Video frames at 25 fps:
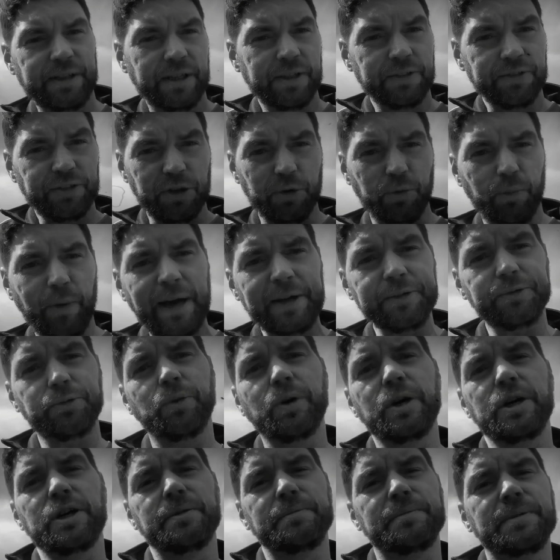The Red
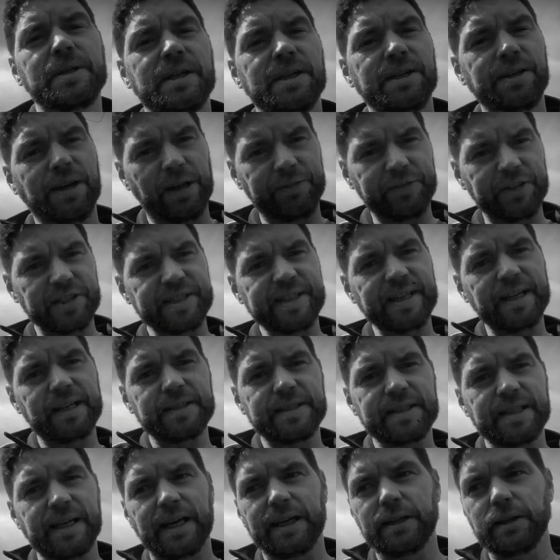Room and The
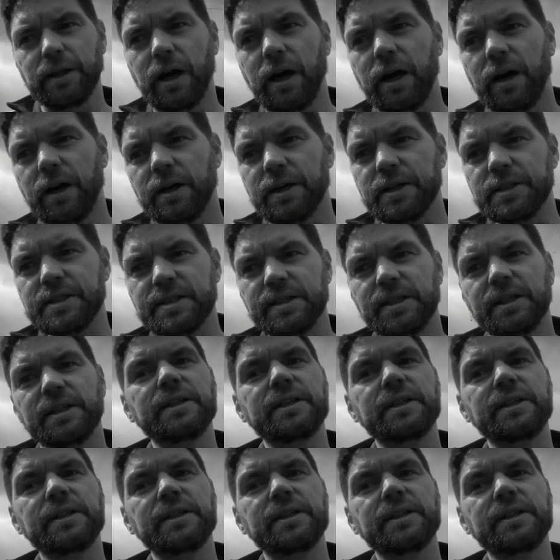Telltale Heart,